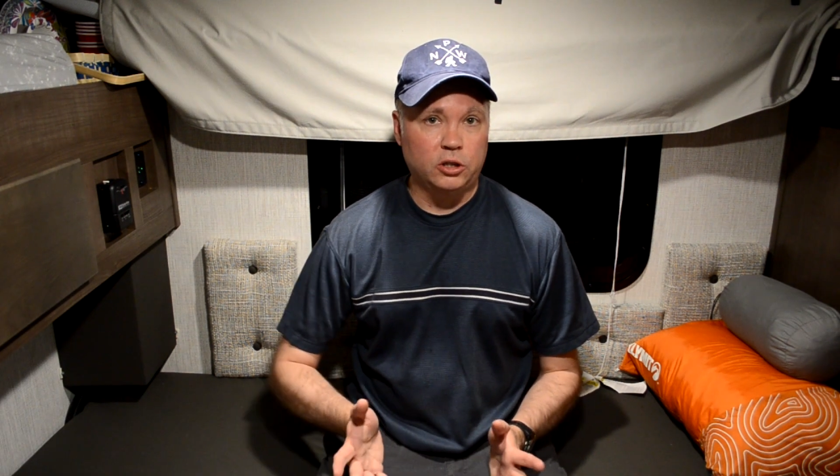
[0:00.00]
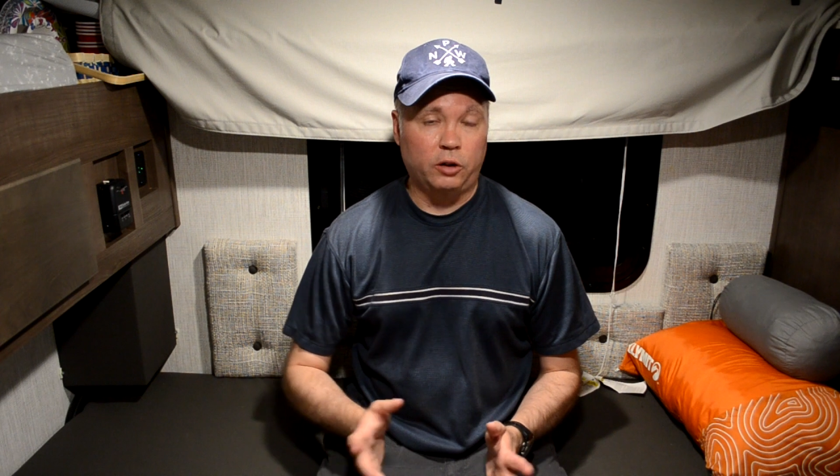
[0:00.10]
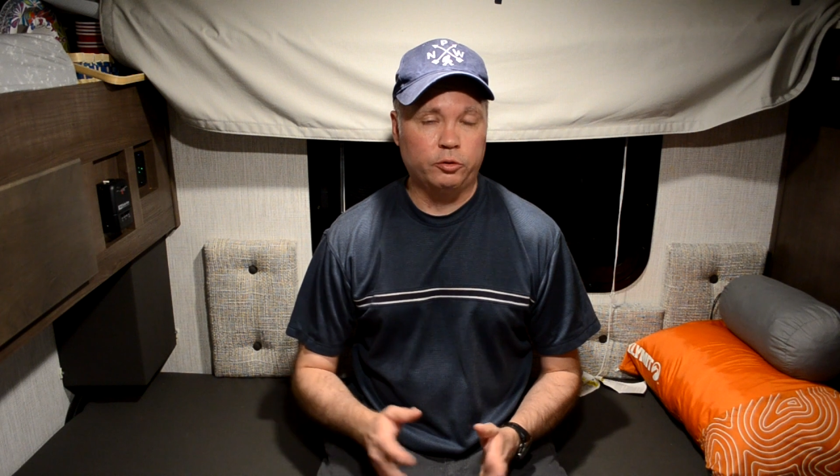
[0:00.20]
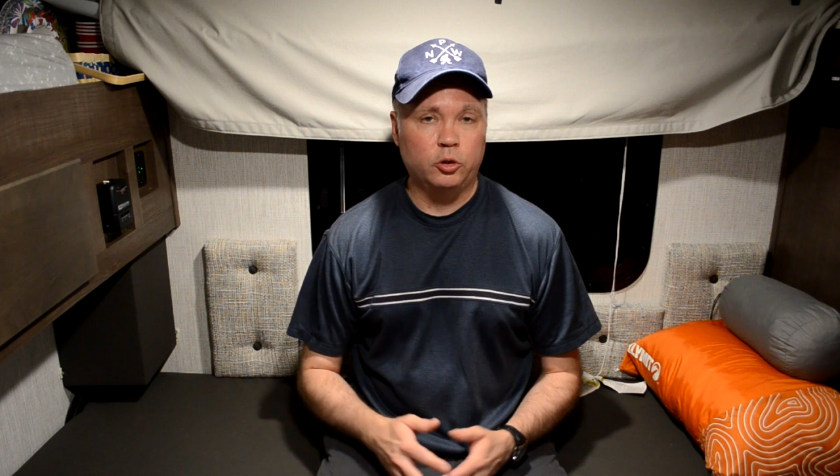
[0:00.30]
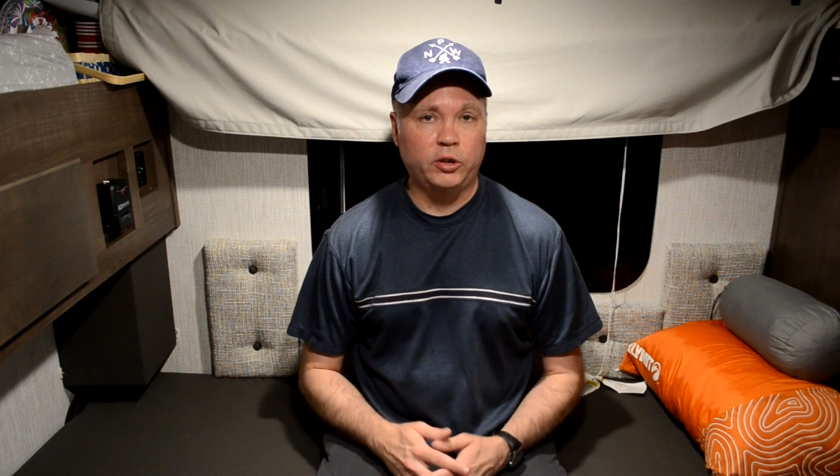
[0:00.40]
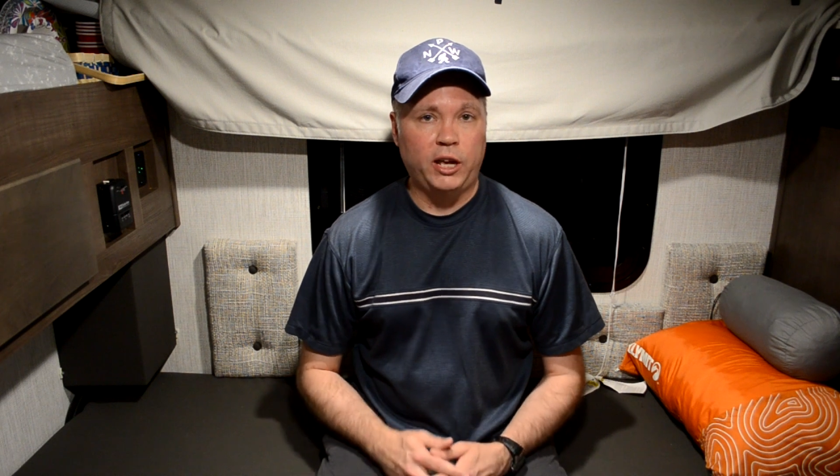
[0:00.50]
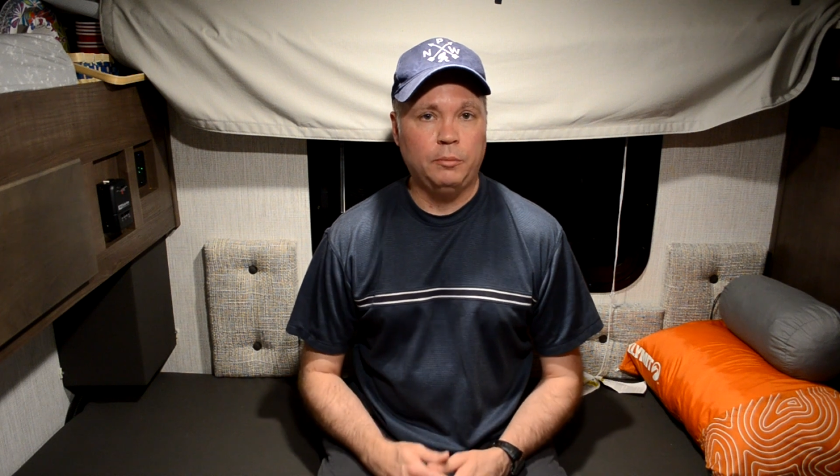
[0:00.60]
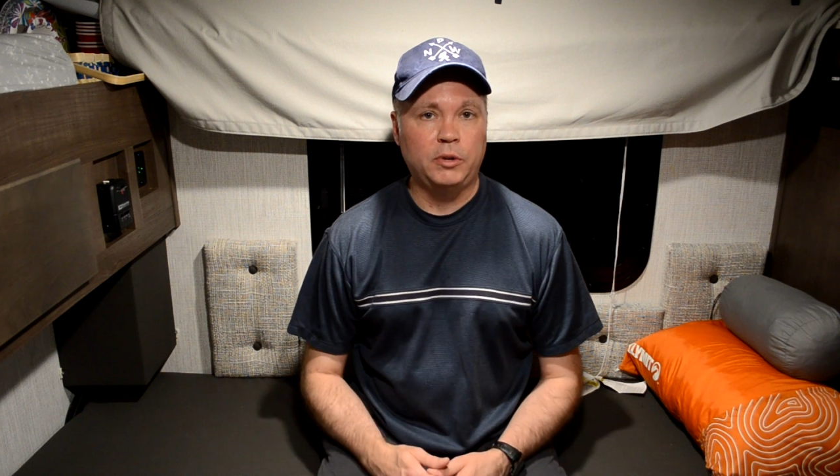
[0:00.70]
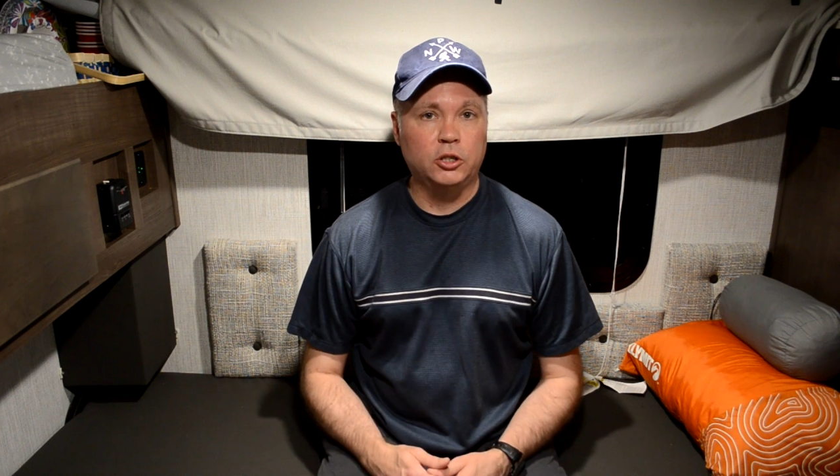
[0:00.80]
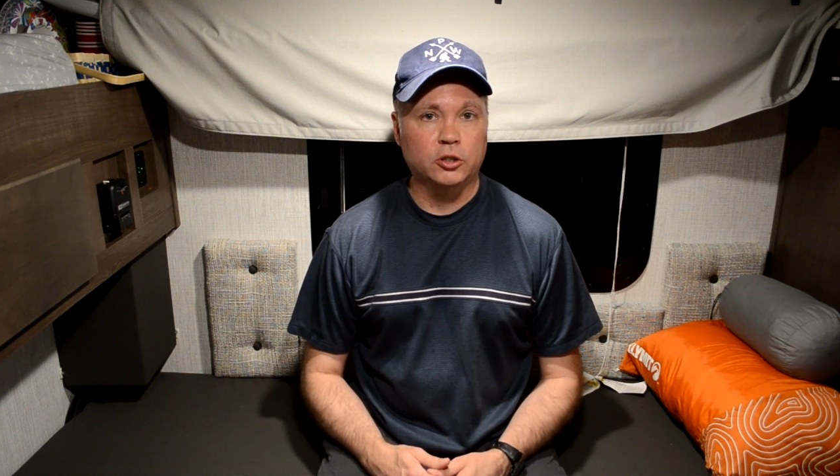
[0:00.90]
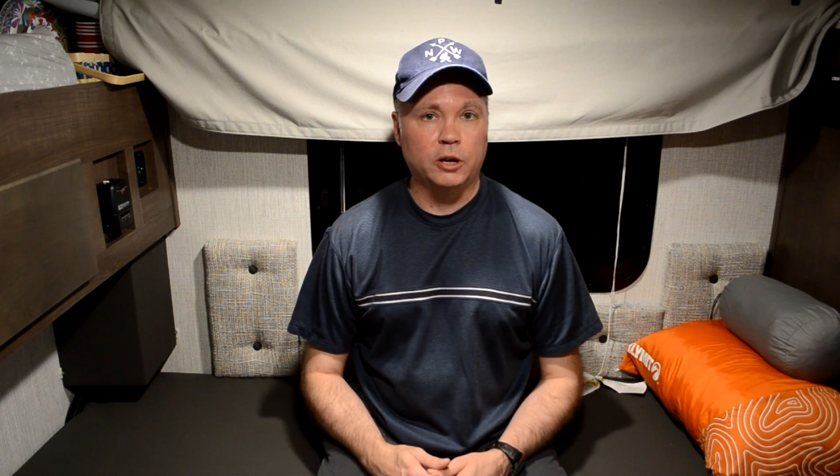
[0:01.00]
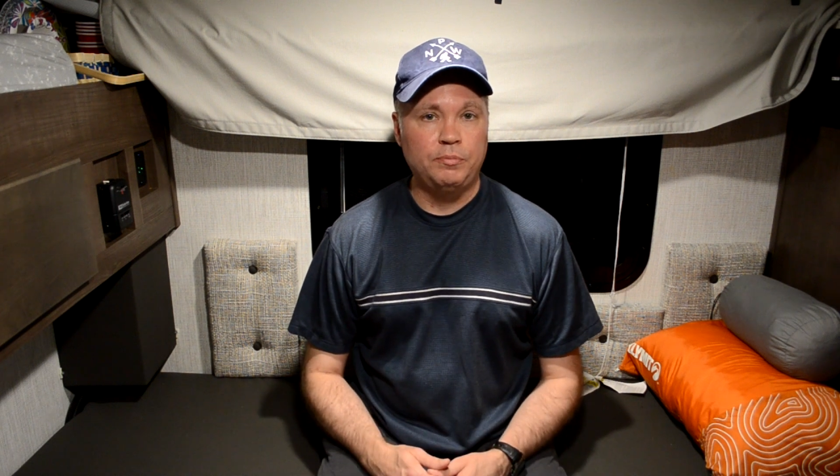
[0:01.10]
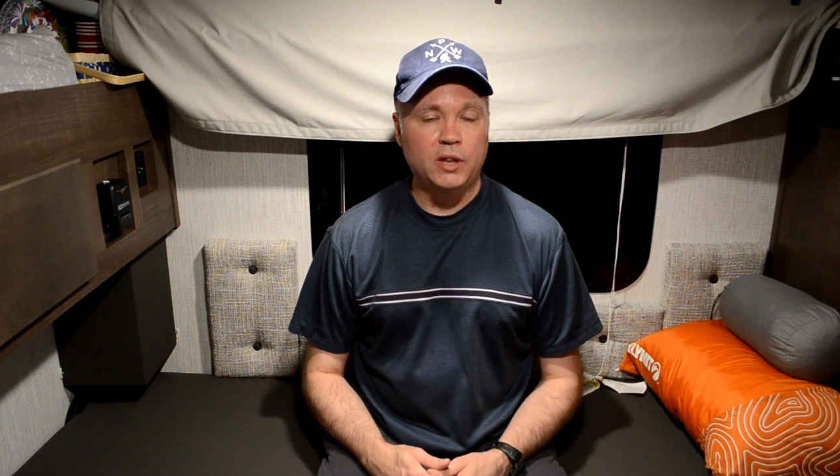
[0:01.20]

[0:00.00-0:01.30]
off-road camping trip.